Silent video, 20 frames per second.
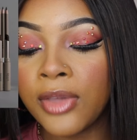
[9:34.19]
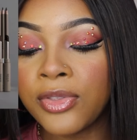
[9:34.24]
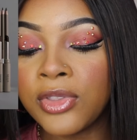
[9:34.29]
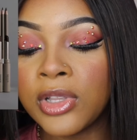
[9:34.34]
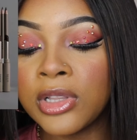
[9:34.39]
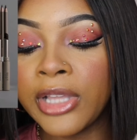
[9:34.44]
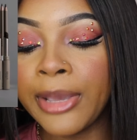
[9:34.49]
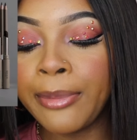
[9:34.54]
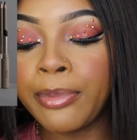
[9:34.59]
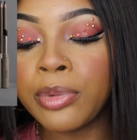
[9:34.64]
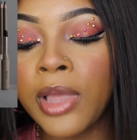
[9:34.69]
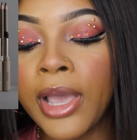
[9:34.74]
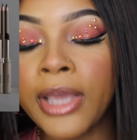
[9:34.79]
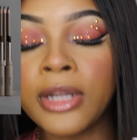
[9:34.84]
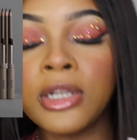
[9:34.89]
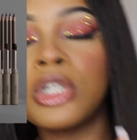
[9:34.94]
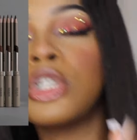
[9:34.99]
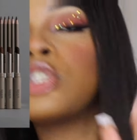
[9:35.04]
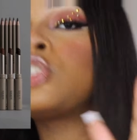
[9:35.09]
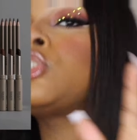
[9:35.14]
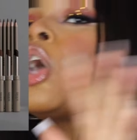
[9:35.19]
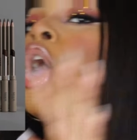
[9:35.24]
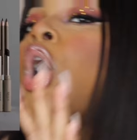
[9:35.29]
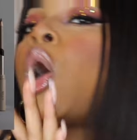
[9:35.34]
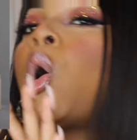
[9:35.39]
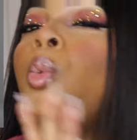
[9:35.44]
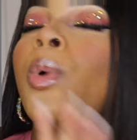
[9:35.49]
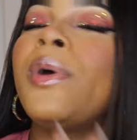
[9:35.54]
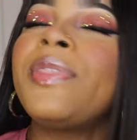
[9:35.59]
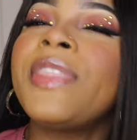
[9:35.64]
The lip liners,
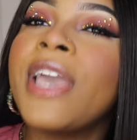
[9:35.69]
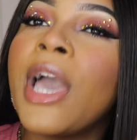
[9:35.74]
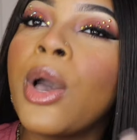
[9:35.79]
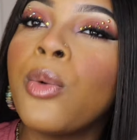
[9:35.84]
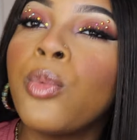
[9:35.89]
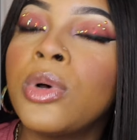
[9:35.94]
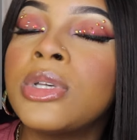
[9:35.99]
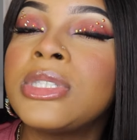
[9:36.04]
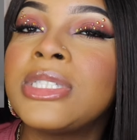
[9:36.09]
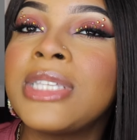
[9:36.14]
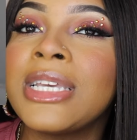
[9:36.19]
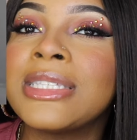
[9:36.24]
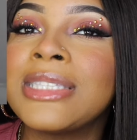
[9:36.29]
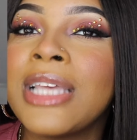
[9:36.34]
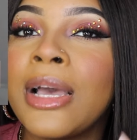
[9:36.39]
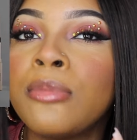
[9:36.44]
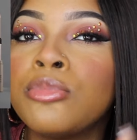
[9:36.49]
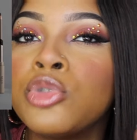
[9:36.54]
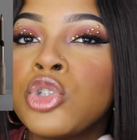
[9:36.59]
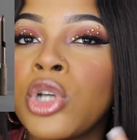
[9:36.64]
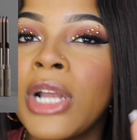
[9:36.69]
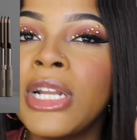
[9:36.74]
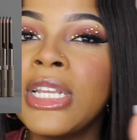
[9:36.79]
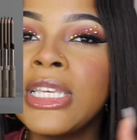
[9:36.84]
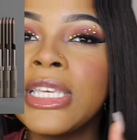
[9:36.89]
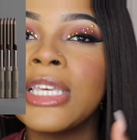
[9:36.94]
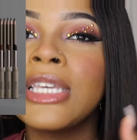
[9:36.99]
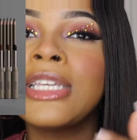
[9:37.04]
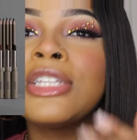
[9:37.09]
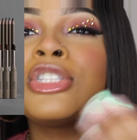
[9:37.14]
one thing I will say is that I'm trying to
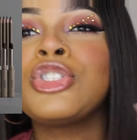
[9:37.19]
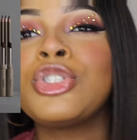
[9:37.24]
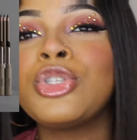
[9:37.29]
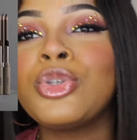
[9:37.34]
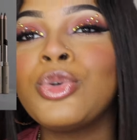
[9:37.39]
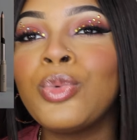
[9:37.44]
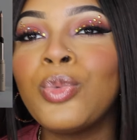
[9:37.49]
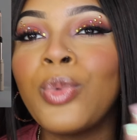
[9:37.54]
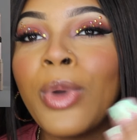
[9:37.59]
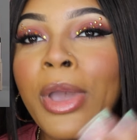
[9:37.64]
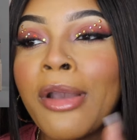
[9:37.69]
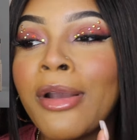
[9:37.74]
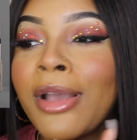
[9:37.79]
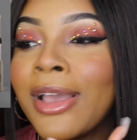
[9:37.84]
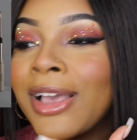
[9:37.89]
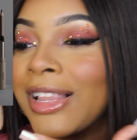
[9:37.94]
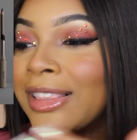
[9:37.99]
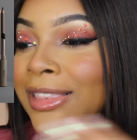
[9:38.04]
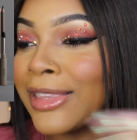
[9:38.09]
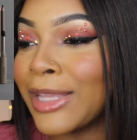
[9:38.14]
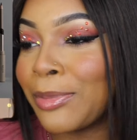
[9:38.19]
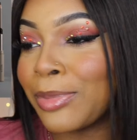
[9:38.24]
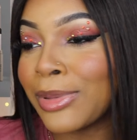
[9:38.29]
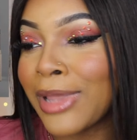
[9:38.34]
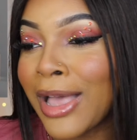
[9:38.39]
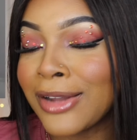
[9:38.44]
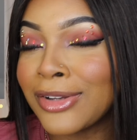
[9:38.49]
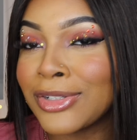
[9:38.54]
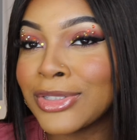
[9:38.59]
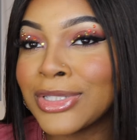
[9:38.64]
get into wearing lip
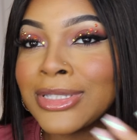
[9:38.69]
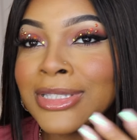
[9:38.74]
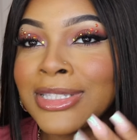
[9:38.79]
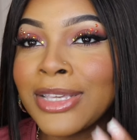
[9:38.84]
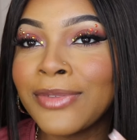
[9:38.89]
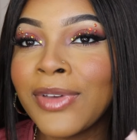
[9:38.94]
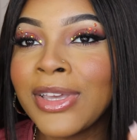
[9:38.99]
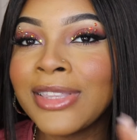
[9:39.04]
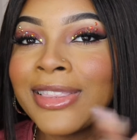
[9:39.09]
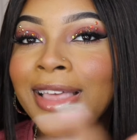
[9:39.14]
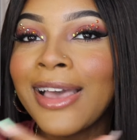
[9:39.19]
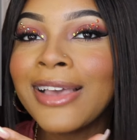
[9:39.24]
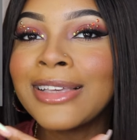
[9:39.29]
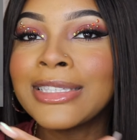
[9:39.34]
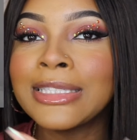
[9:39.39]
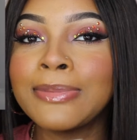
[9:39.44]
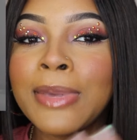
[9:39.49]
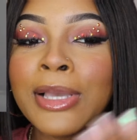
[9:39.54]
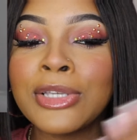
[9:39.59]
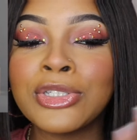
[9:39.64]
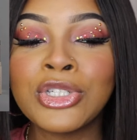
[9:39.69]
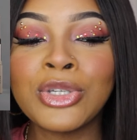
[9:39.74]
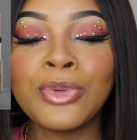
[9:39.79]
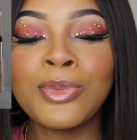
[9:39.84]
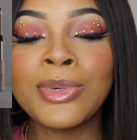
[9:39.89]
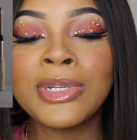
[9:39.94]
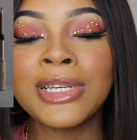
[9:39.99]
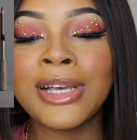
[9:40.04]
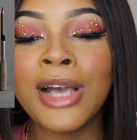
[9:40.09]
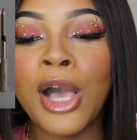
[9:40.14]
liners and stuff like that, especially
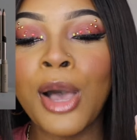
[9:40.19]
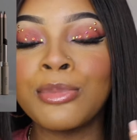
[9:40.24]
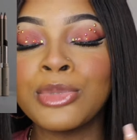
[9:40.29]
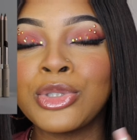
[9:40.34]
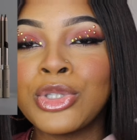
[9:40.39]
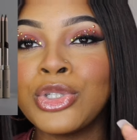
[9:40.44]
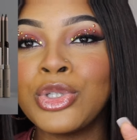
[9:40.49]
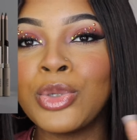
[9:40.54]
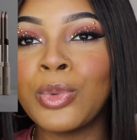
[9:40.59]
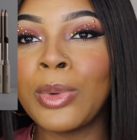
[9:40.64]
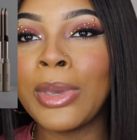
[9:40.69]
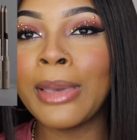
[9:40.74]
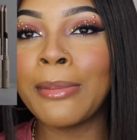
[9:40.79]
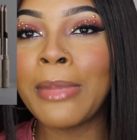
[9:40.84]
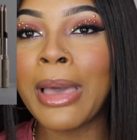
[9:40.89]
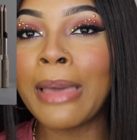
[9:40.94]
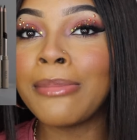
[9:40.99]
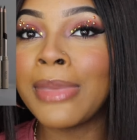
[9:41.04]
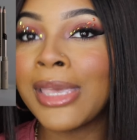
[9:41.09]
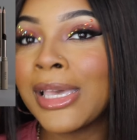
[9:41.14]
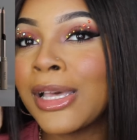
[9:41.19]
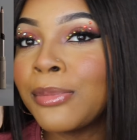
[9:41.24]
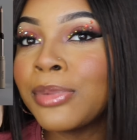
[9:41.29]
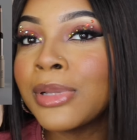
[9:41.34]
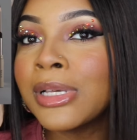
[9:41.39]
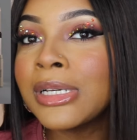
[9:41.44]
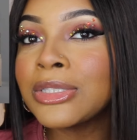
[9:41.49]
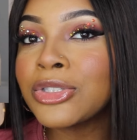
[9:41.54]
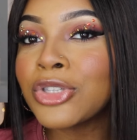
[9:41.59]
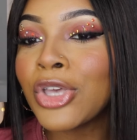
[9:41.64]
when it comes to doing my makeup
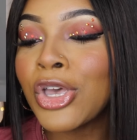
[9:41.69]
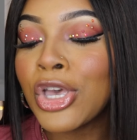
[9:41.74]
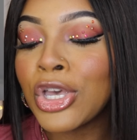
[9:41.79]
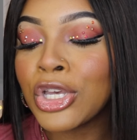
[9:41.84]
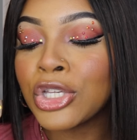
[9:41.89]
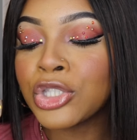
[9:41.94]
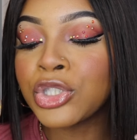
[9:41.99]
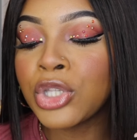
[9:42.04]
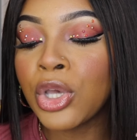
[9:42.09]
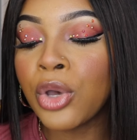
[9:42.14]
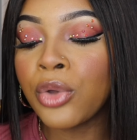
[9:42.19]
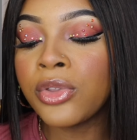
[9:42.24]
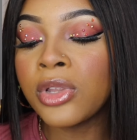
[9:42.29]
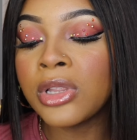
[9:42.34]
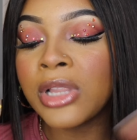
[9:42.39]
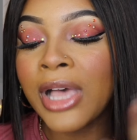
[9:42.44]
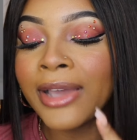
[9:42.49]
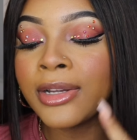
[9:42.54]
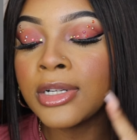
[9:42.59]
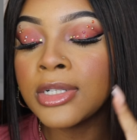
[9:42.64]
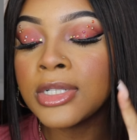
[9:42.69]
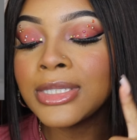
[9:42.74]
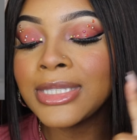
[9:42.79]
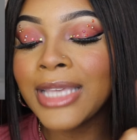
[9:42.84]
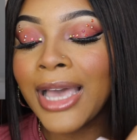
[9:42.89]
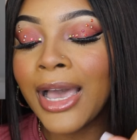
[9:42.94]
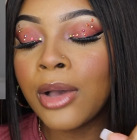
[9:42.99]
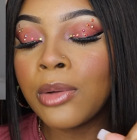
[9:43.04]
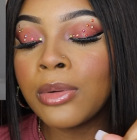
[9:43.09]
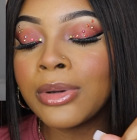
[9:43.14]
looks. So the liners
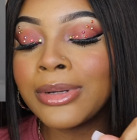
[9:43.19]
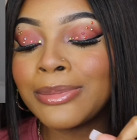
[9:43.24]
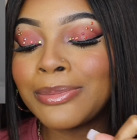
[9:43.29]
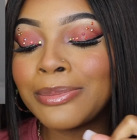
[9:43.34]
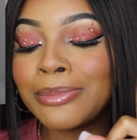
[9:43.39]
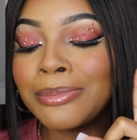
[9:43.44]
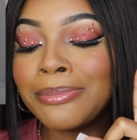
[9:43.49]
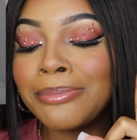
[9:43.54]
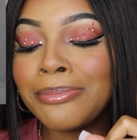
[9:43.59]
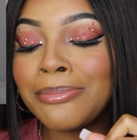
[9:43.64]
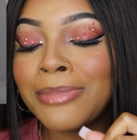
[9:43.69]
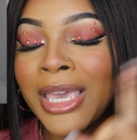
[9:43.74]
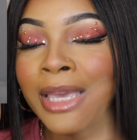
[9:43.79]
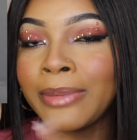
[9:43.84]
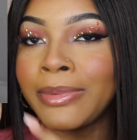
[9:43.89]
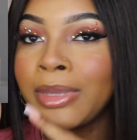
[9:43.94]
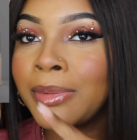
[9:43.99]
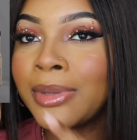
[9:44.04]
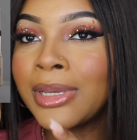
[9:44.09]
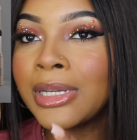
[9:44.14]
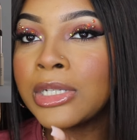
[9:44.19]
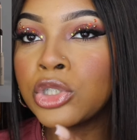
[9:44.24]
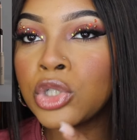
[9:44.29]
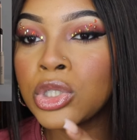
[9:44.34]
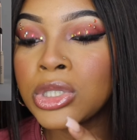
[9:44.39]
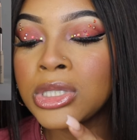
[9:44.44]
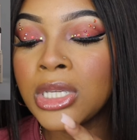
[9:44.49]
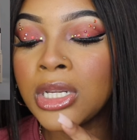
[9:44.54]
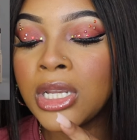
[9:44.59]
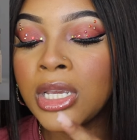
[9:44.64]
I would maybe be
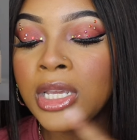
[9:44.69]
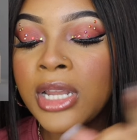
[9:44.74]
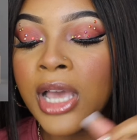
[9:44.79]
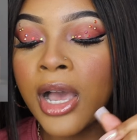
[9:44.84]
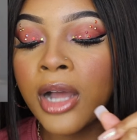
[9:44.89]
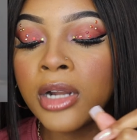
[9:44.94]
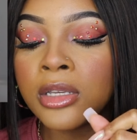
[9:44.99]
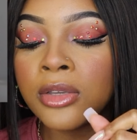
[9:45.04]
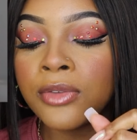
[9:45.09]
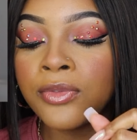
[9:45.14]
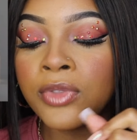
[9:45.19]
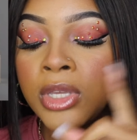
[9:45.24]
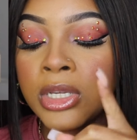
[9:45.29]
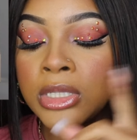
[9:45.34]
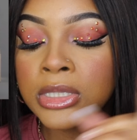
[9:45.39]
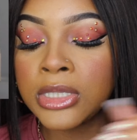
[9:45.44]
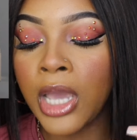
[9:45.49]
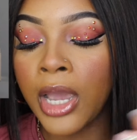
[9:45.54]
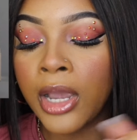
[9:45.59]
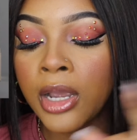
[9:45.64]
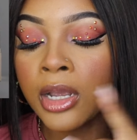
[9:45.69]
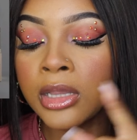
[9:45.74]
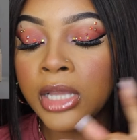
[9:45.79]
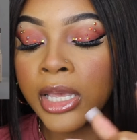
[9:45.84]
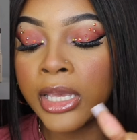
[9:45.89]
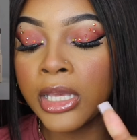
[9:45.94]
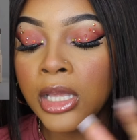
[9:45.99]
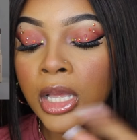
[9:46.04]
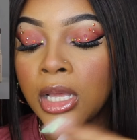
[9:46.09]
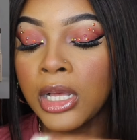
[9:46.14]
interested in out of the entire
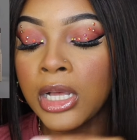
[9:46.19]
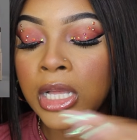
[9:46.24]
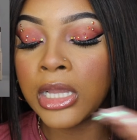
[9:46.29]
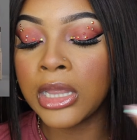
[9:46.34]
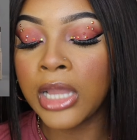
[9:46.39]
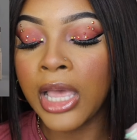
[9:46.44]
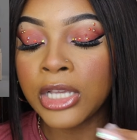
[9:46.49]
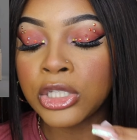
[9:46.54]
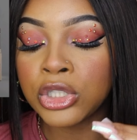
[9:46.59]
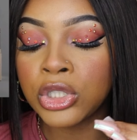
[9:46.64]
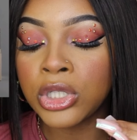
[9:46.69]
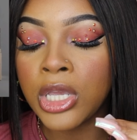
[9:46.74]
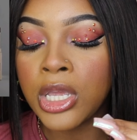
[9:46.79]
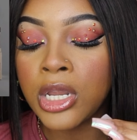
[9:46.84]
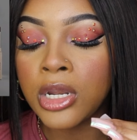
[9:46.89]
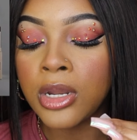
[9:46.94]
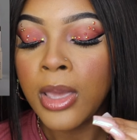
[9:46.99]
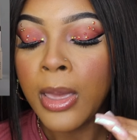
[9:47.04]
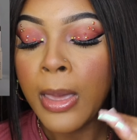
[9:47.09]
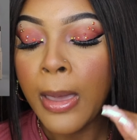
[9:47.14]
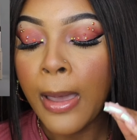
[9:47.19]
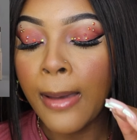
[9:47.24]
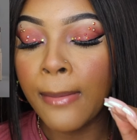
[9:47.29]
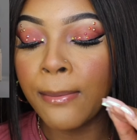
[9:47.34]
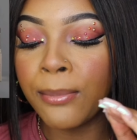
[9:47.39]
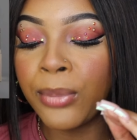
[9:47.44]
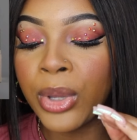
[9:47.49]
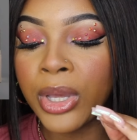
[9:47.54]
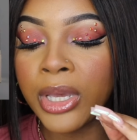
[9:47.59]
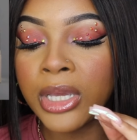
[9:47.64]
like collection,
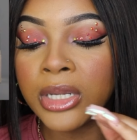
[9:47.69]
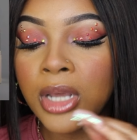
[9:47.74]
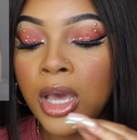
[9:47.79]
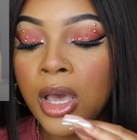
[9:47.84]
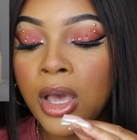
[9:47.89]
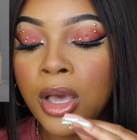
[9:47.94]
but